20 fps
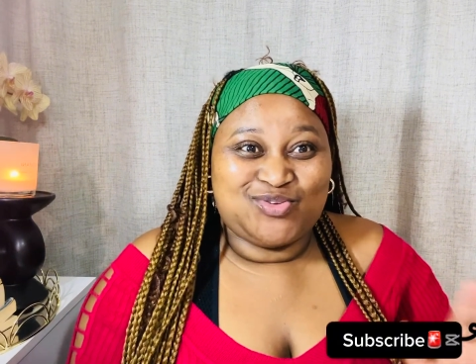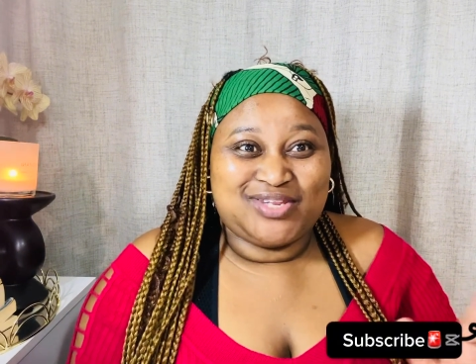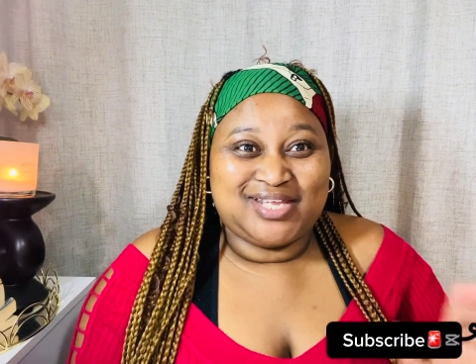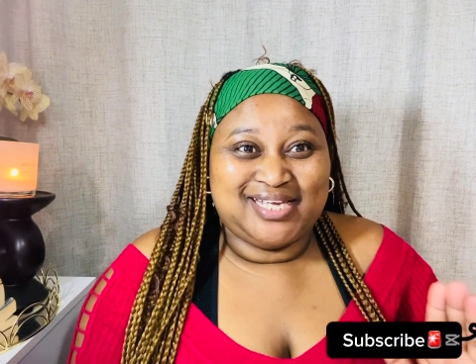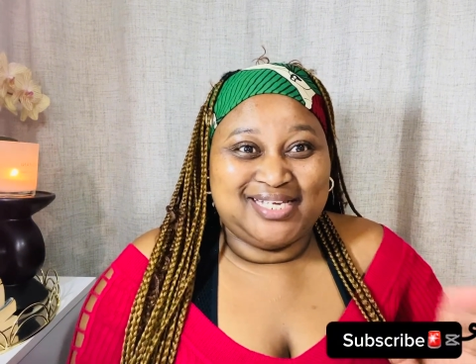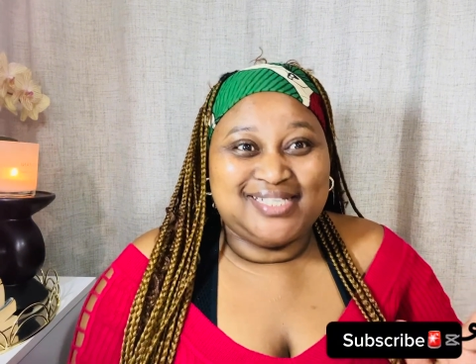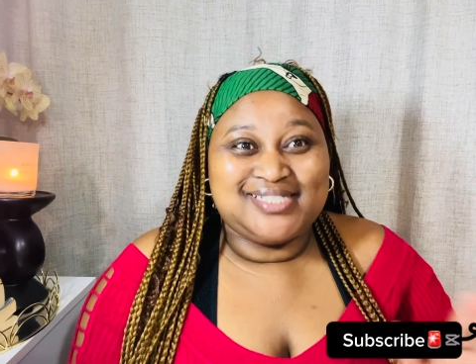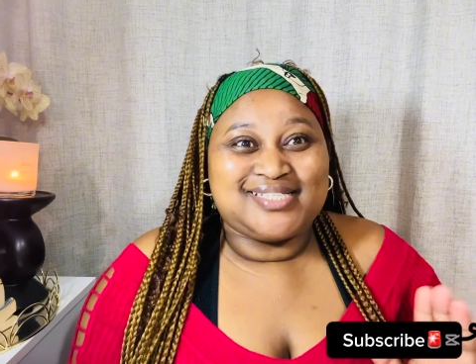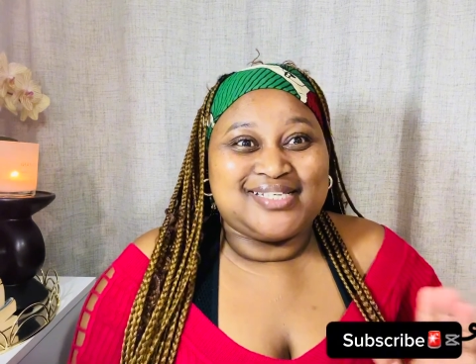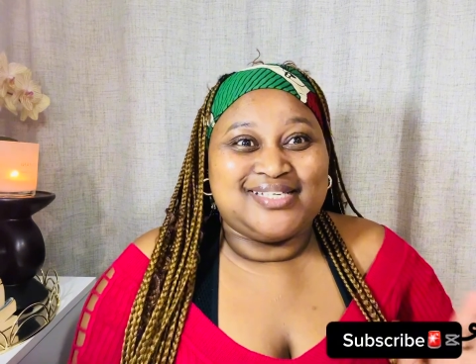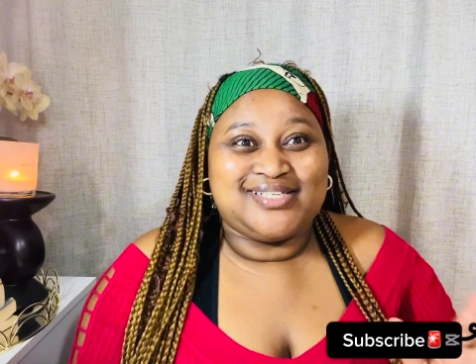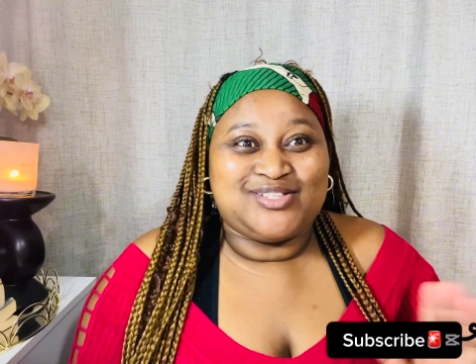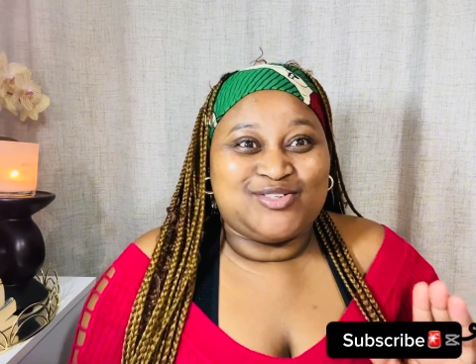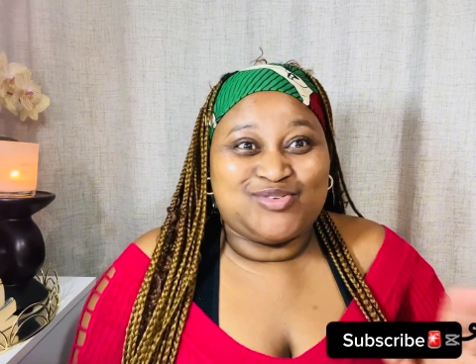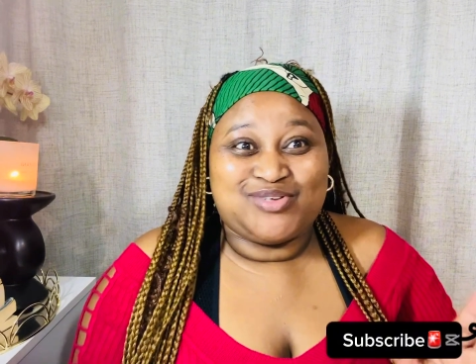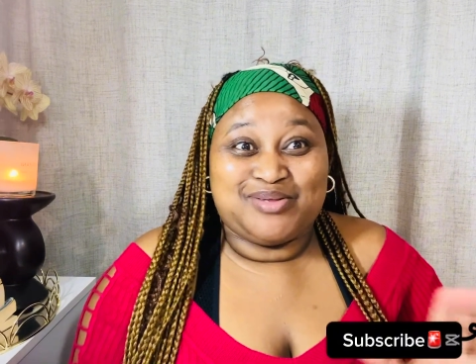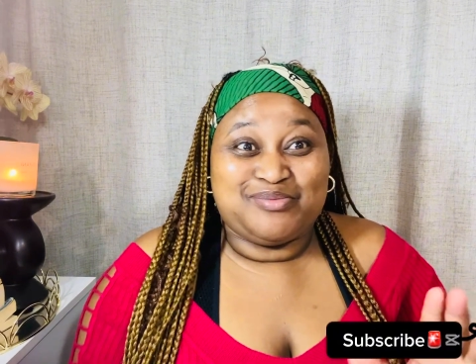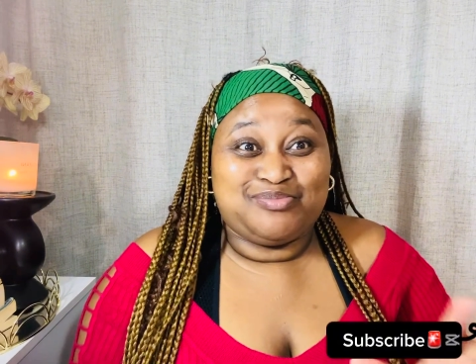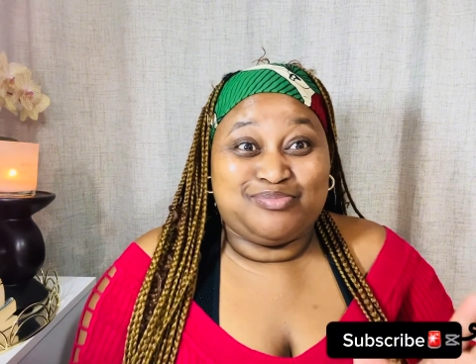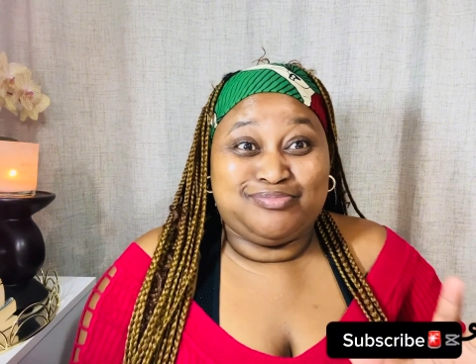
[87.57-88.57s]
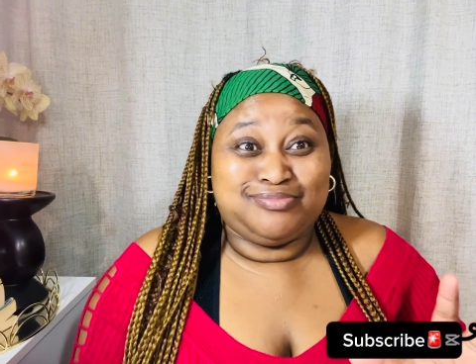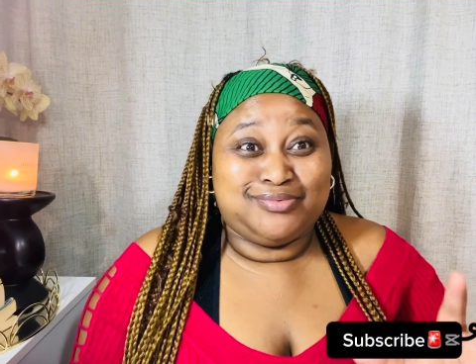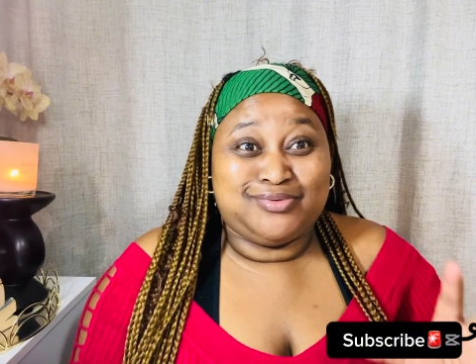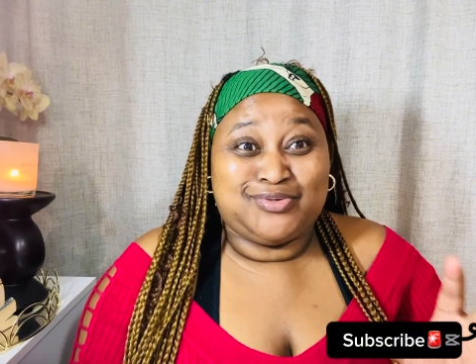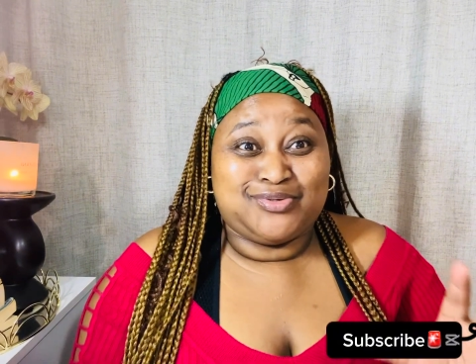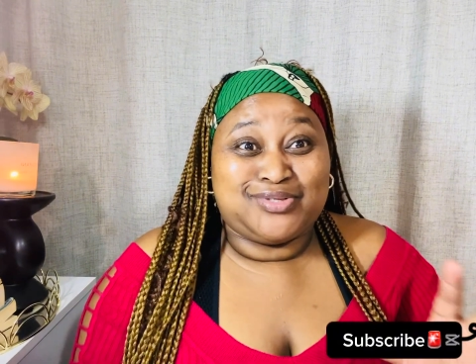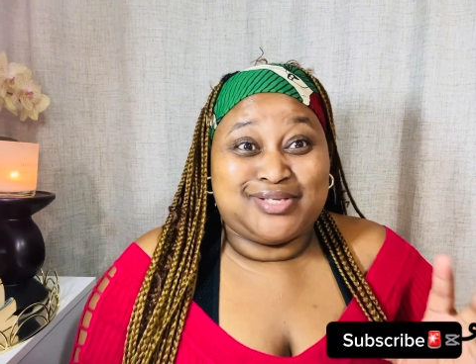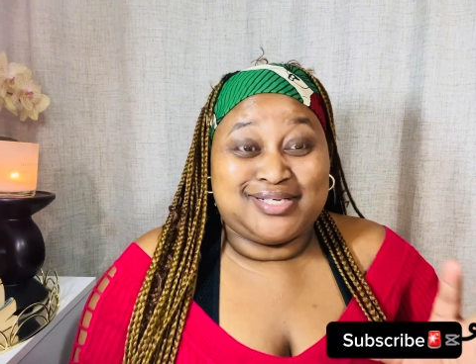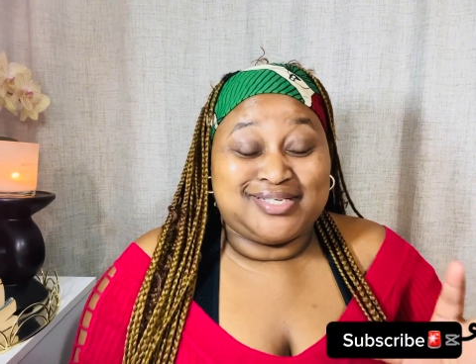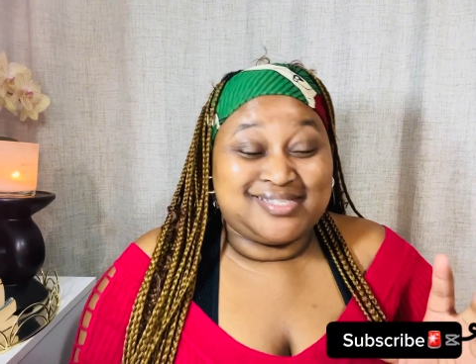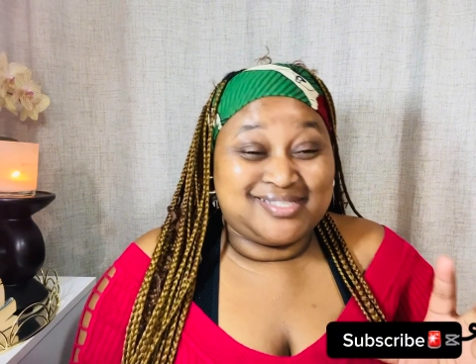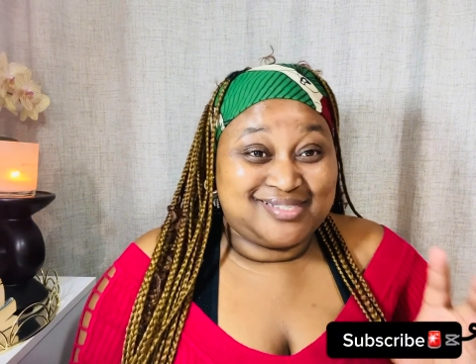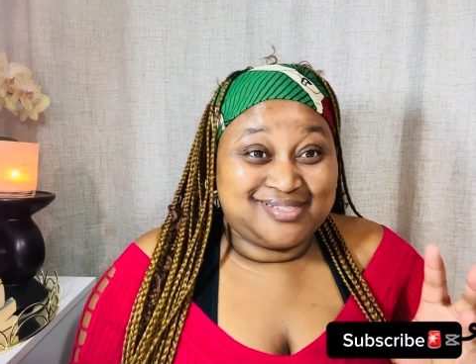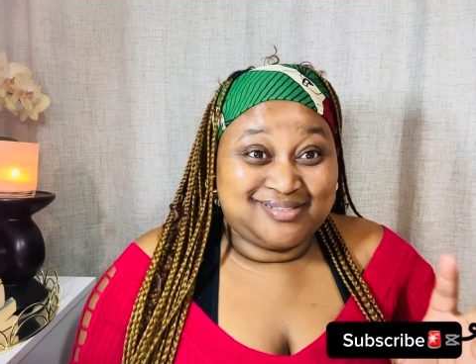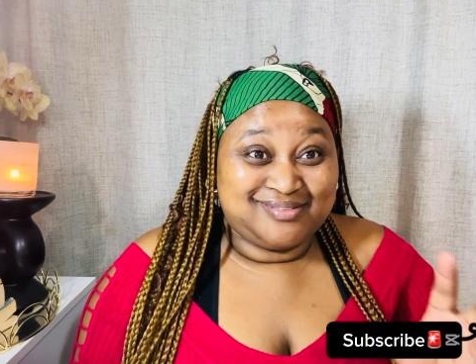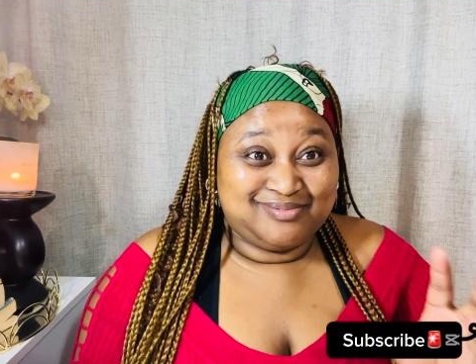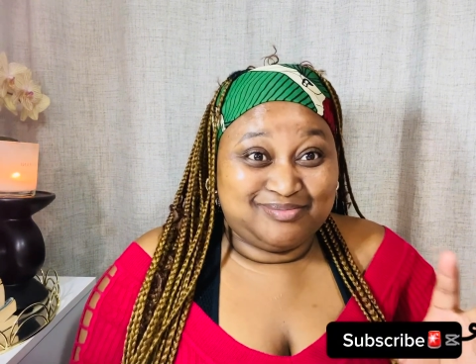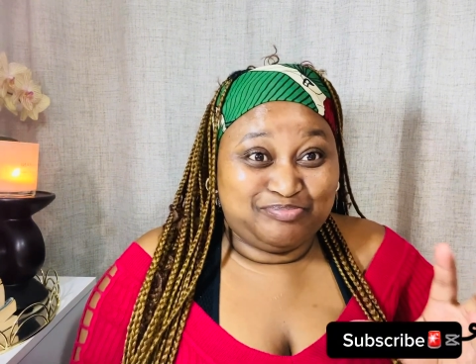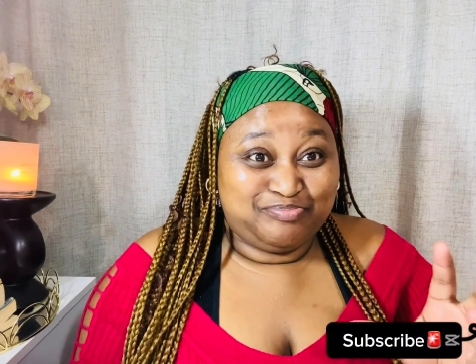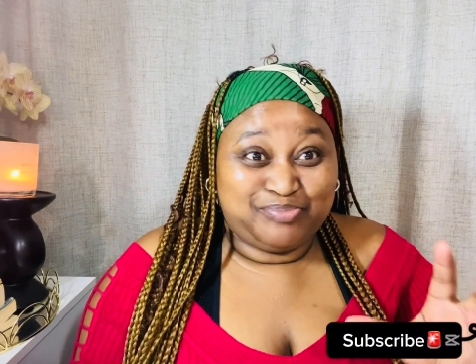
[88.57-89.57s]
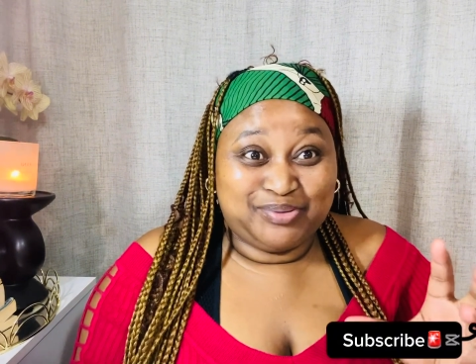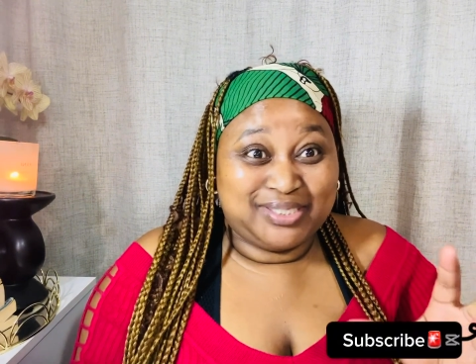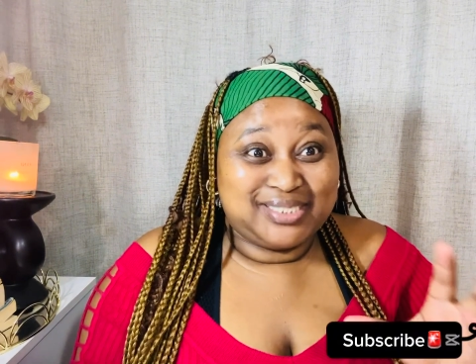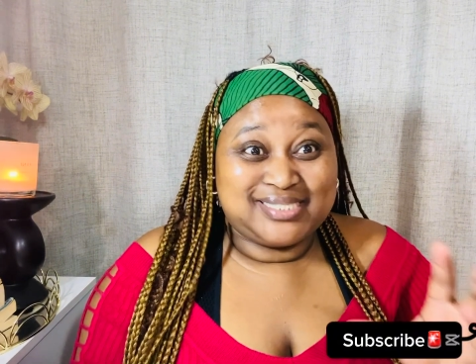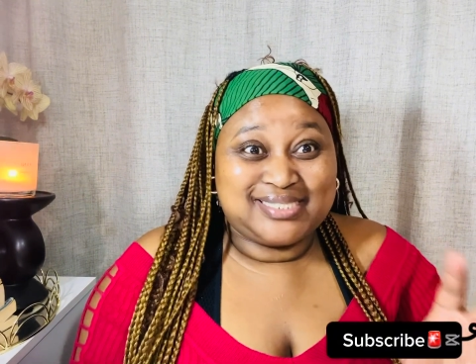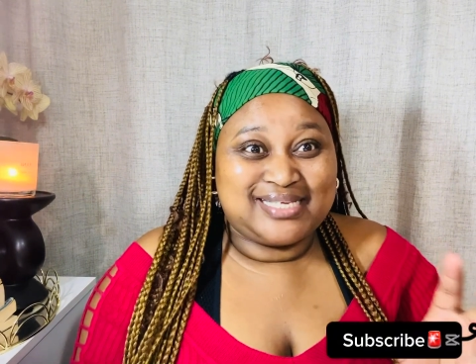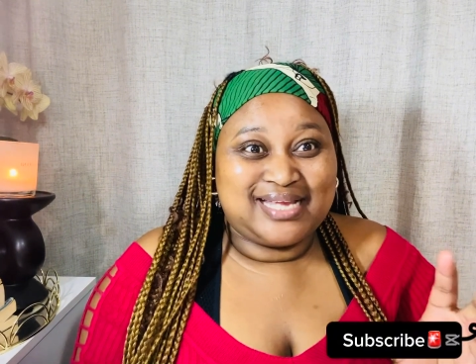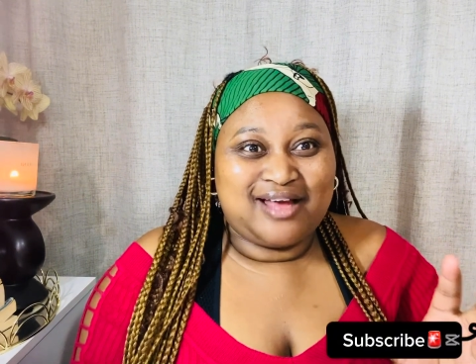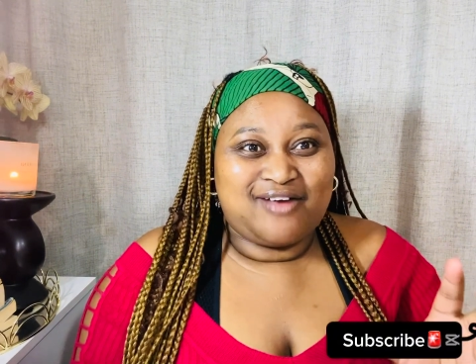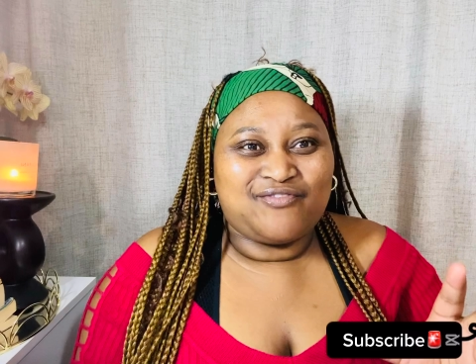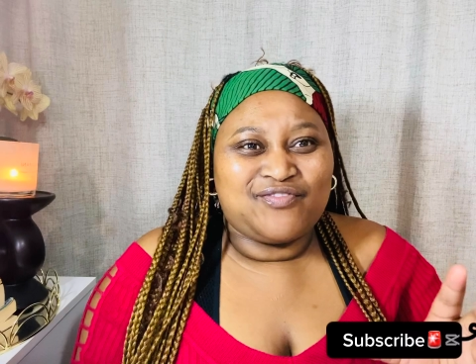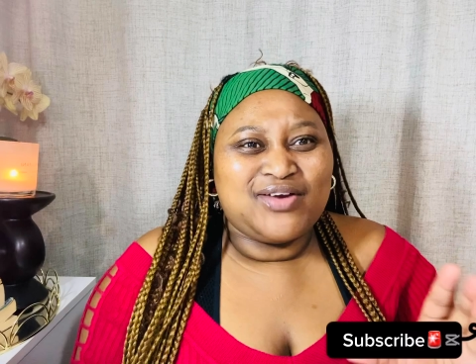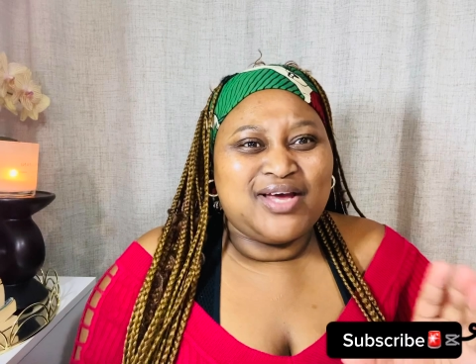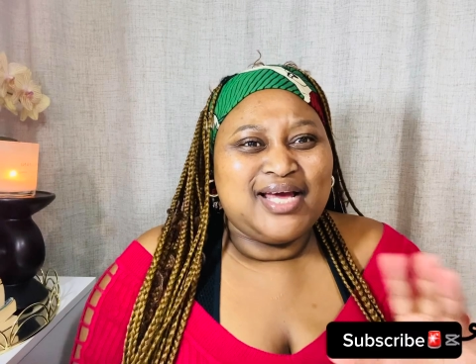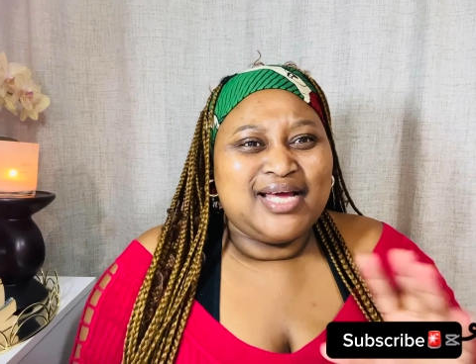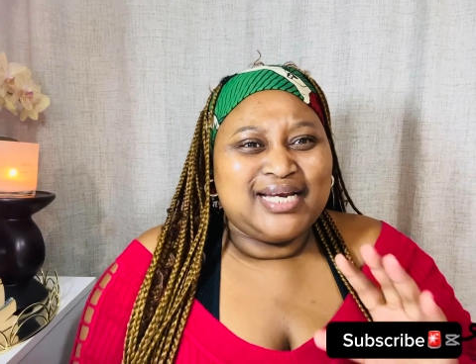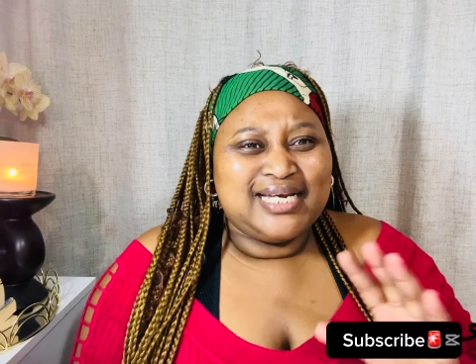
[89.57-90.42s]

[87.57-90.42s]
this big stuff.